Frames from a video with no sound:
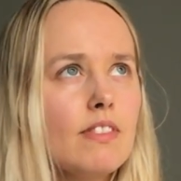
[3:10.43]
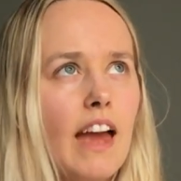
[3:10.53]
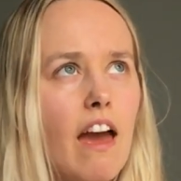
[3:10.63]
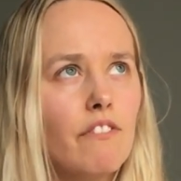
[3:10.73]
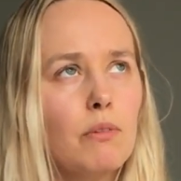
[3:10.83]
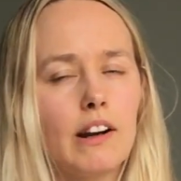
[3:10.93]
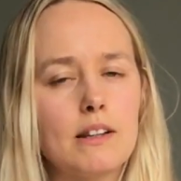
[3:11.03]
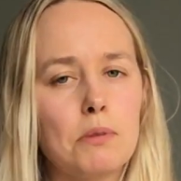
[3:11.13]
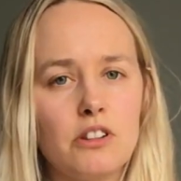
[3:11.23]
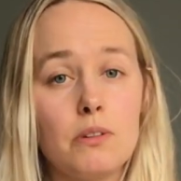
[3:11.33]
everyone has
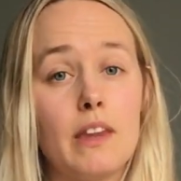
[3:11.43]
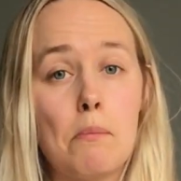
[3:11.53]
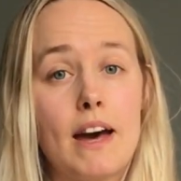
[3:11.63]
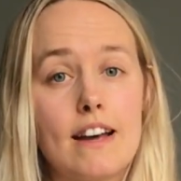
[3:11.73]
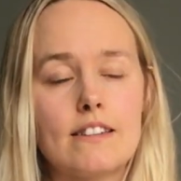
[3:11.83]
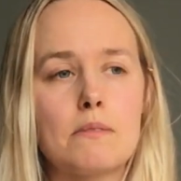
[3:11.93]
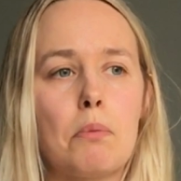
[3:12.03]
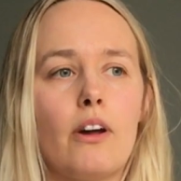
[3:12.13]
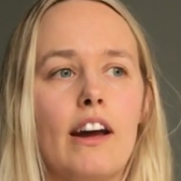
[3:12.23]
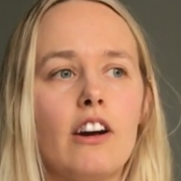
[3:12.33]
been doing their best,
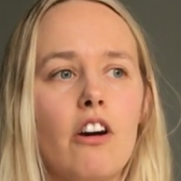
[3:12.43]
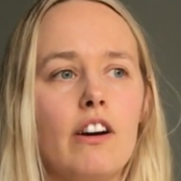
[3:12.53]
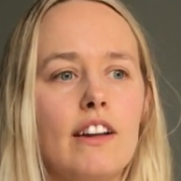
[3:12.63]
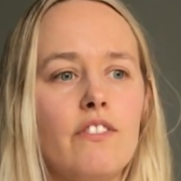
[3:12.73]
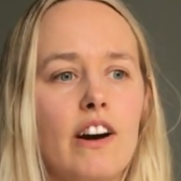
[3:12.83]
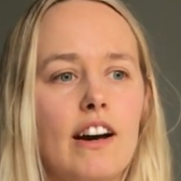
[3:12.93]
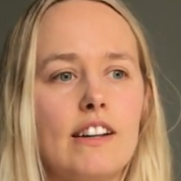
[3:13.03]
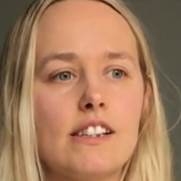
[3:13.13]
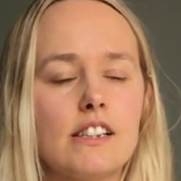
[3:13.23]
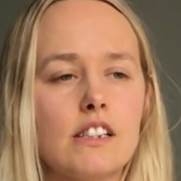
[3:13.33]
but I got
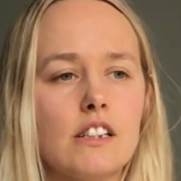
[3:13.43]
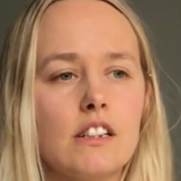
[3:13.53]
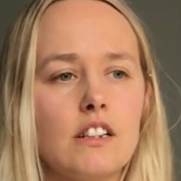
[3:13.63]
advice